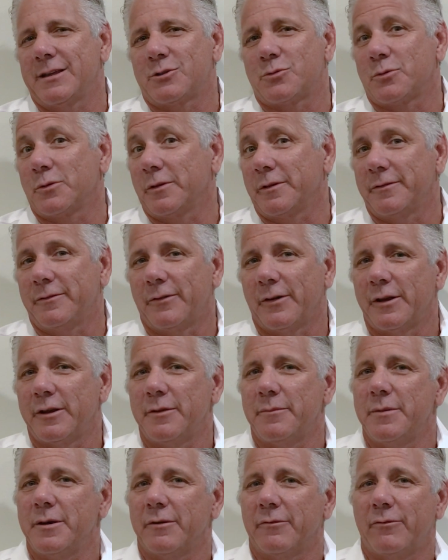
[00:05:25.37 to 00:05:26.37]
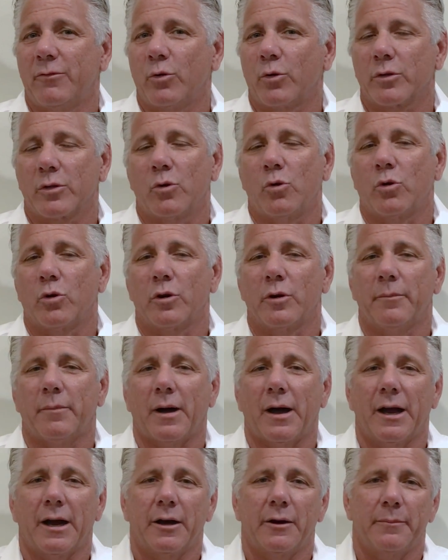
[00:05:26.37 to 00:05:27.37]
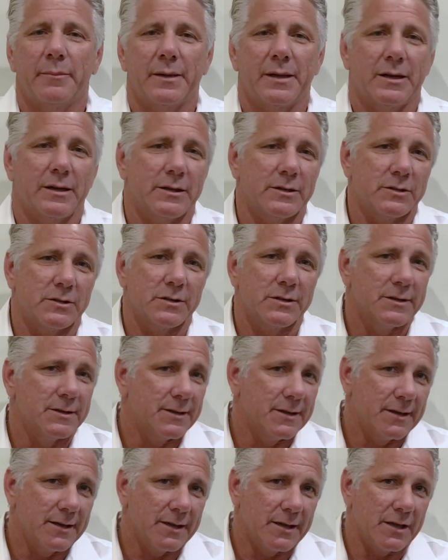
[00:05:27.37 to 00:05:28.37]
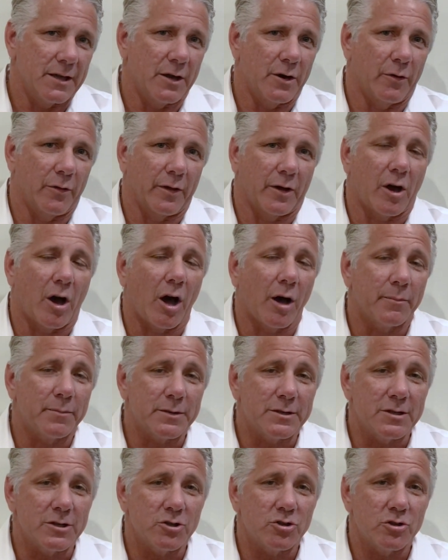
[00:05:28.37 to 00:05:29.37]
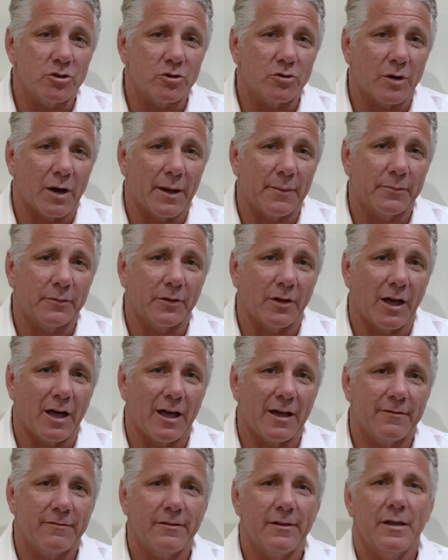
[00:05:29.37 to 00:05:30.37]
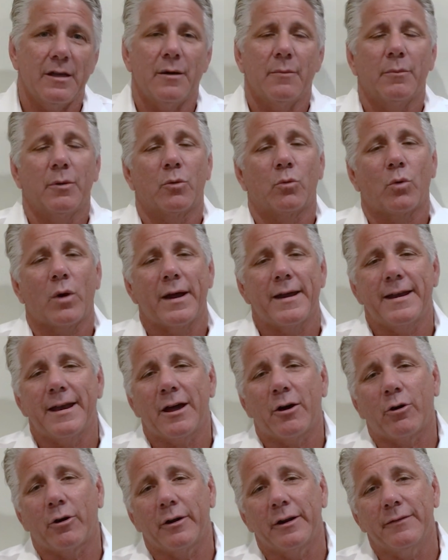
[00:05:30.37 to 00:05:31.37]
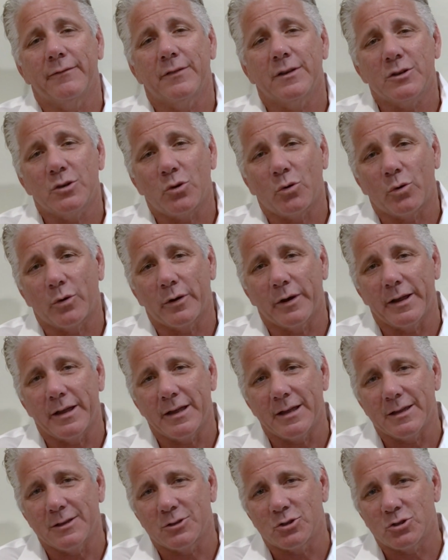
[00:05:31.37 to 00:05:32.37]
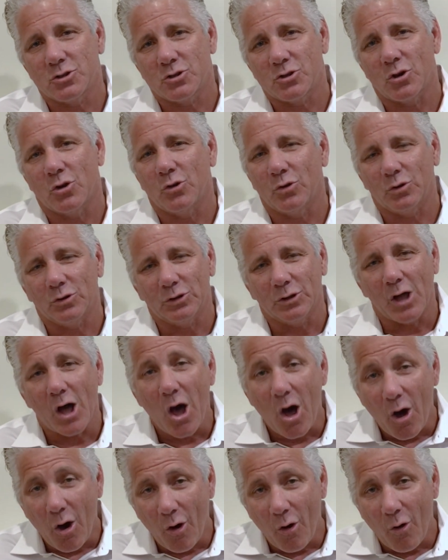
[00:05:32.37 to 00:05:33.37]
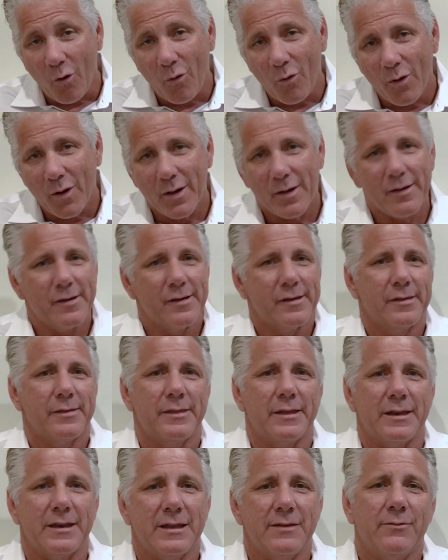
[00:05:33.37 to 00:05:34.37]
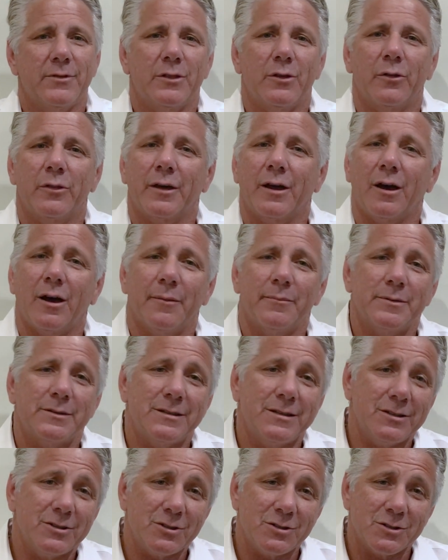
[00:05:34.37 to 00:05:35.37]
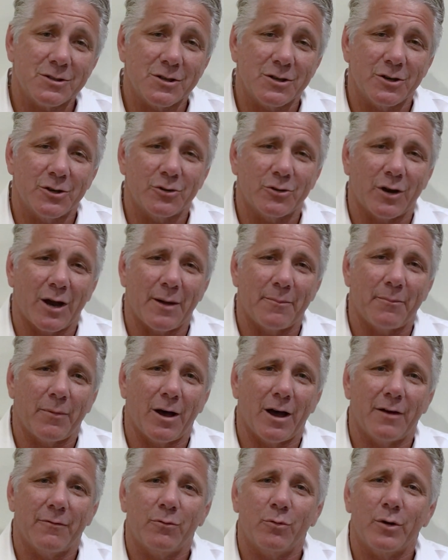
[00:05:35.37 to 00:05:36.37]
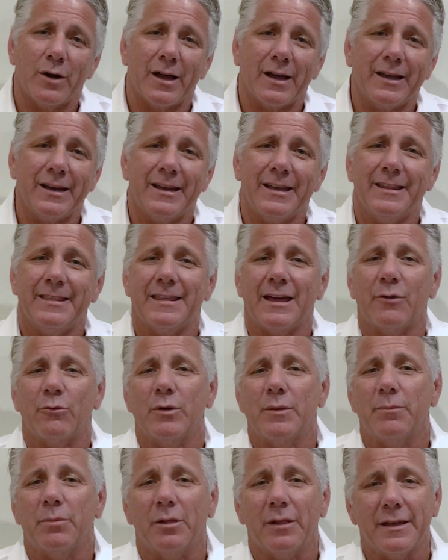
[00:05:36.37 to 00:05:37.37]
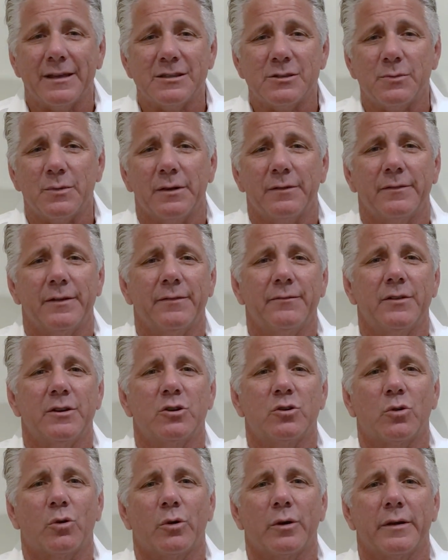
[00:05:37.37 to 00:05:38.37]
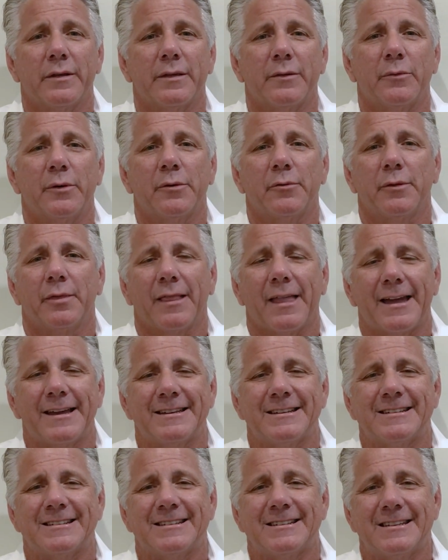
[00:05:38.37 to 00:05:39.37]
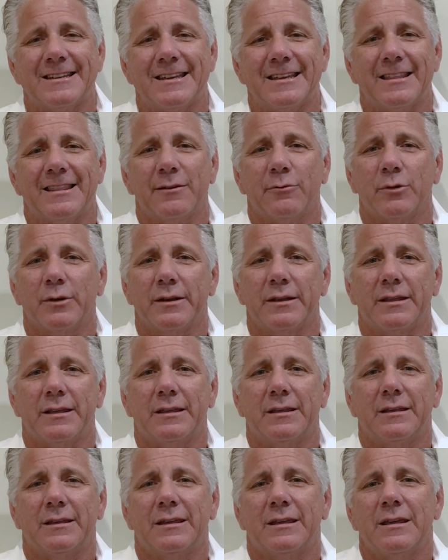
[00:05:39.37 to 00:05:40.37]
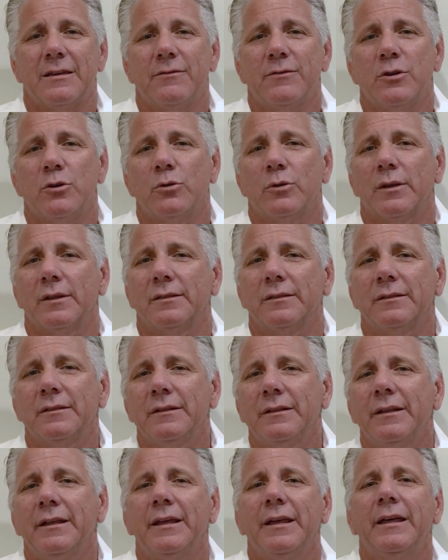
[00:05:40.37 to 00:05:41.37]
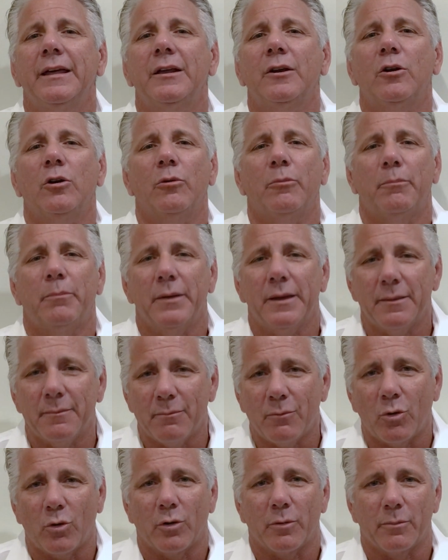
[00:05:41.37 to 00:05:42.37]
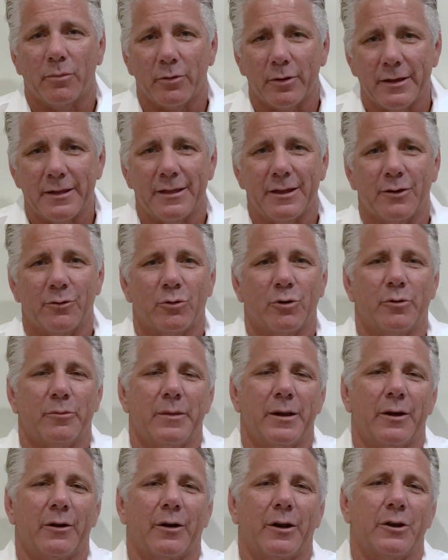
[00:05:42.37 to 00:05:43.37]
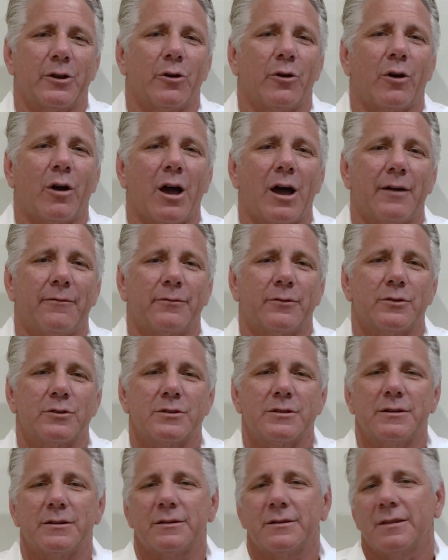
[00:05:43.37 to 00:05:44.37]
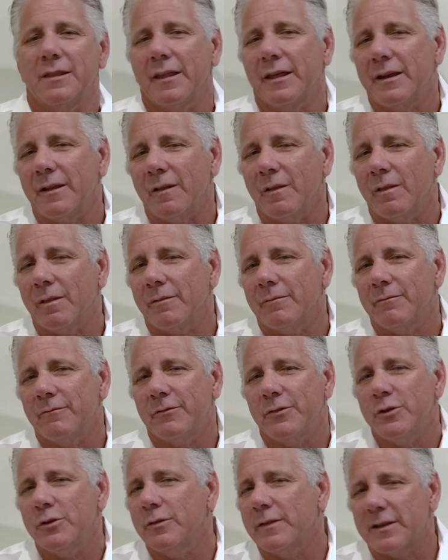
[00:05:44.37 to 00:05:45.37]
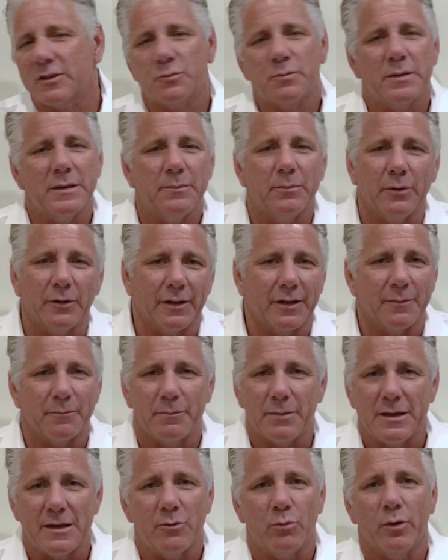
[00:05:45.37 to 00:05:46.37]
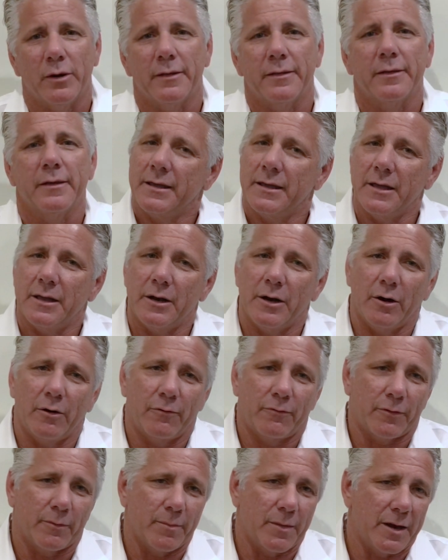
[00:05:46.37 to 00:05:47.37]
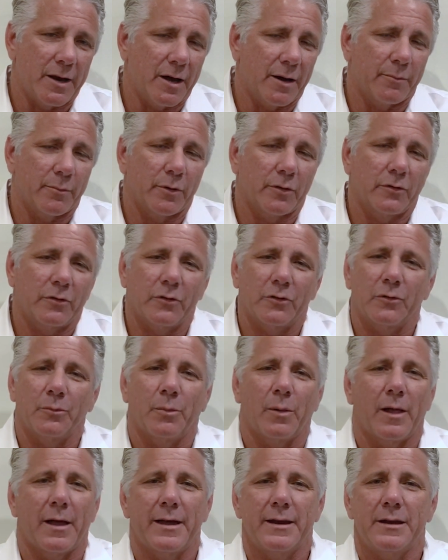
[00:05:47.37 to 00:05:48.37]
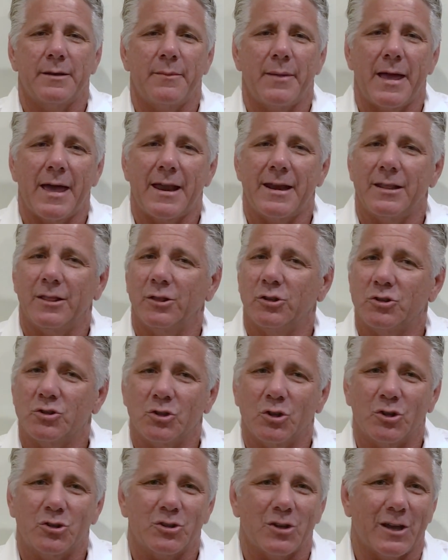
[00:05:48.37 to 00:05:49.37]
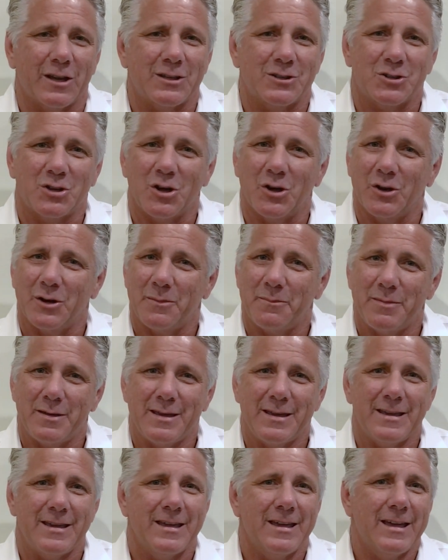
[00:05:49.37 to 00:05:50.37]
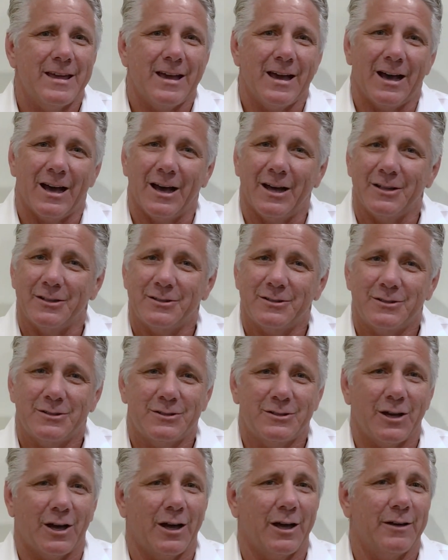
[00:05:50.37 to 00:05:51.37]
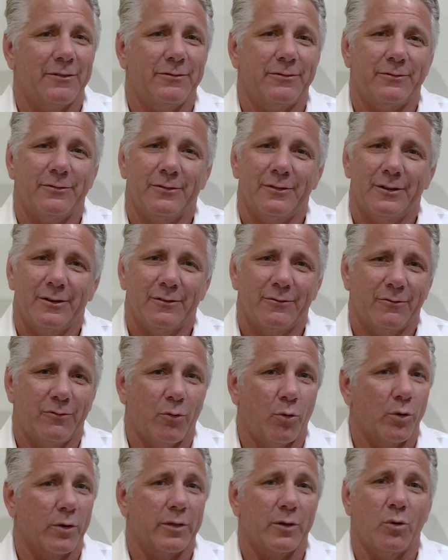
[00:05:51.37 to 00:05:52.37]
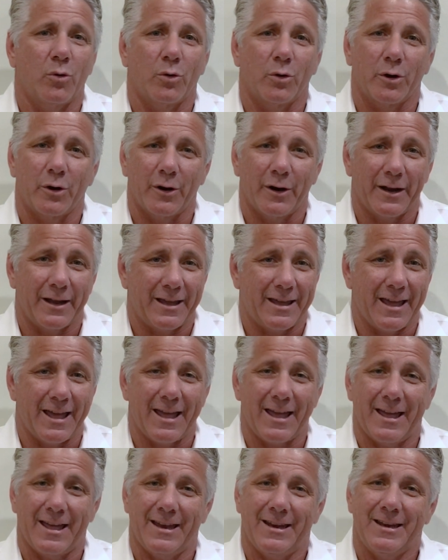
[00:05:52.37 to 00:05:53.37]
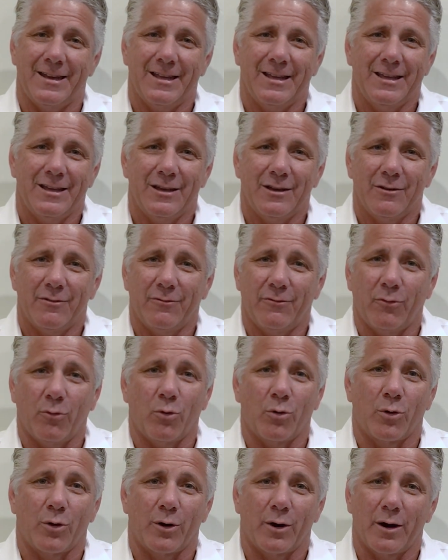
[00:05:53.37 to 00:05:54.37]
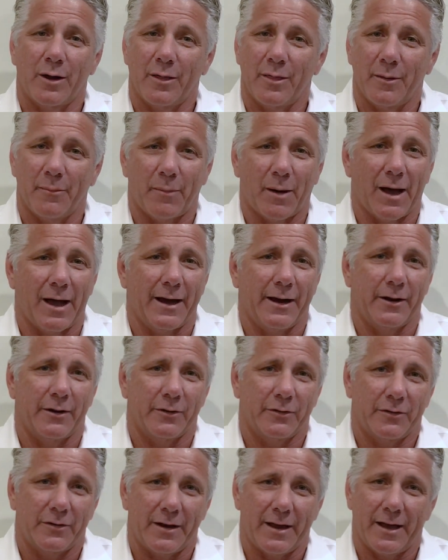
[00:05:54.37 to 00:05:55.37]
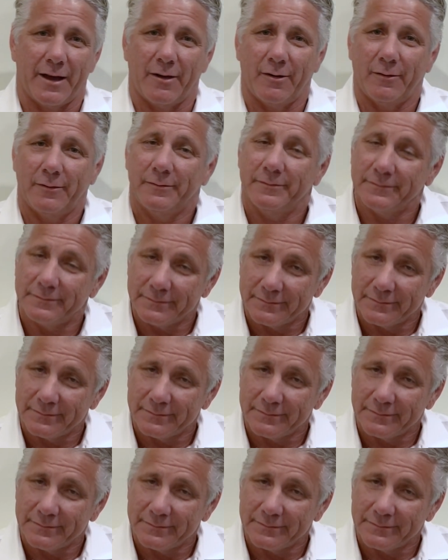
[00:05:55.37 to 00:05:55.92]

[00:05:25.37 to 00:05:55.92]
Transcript: it's really fun to be a fourth quarter buyer because, you know, the competition drops off. But right now our inventory is so low that even though the competition is going to drop off, we're not going to get that replacement of inventory that we would like to see that would give you a little bit more breathing room here on your offers and let a few less people to compete with. You know, from the numbers of supply and demand, it looks like it's going to be a tough fourth quarter again for the buyers. Now,